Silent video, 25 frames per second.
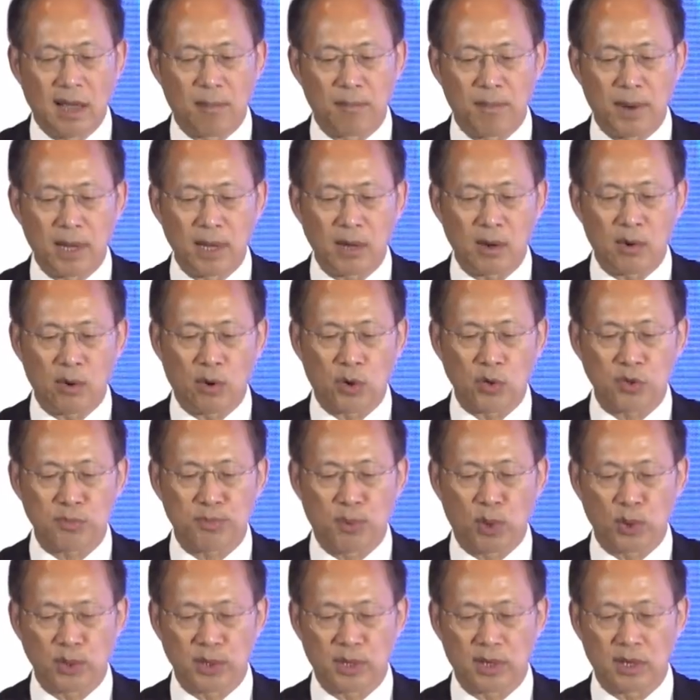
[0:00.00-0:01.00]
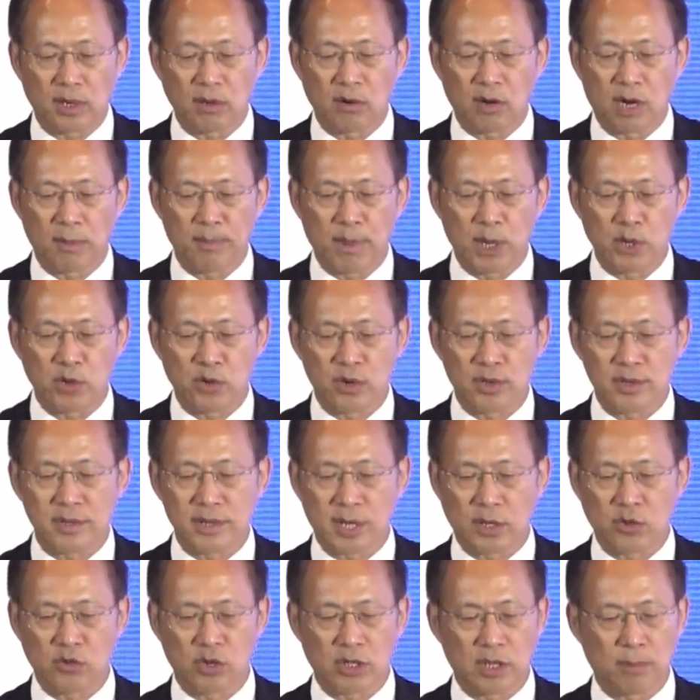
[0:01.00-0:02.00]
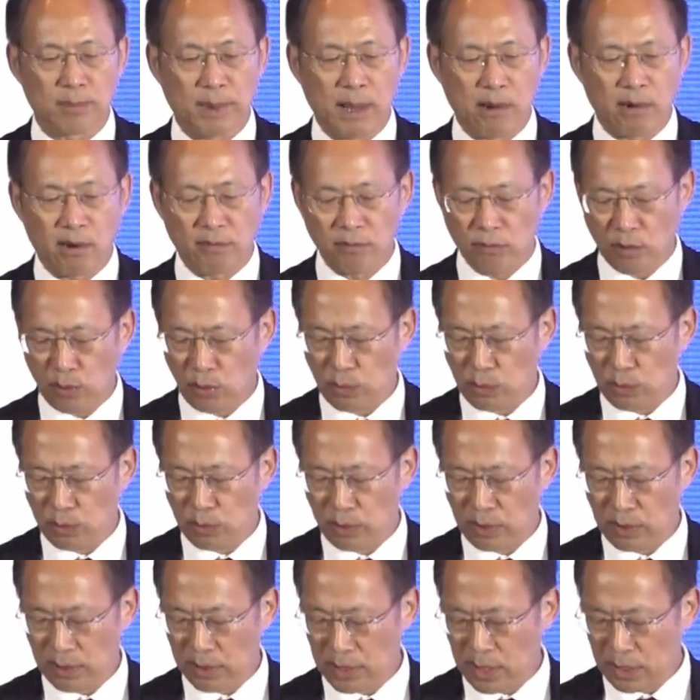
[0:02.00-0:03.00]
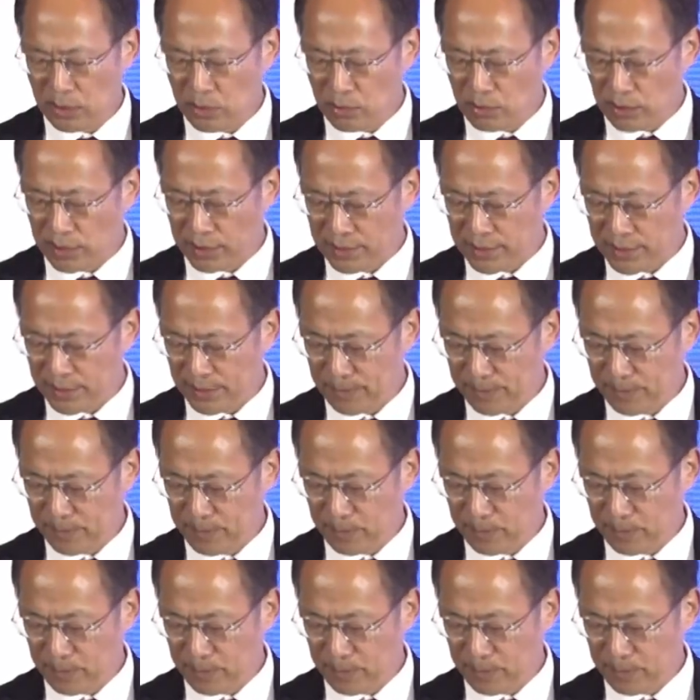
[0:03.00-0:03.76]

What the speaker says: among cross-border collaborations such as the Belt and Road countries.